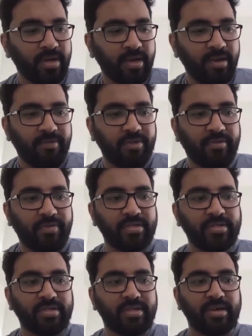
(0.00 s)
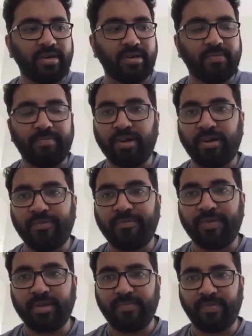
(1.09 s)
for the first uh, part of it,
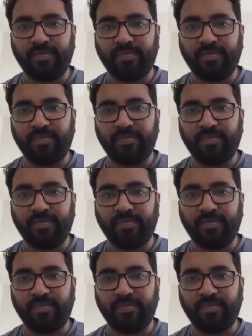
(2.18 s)
which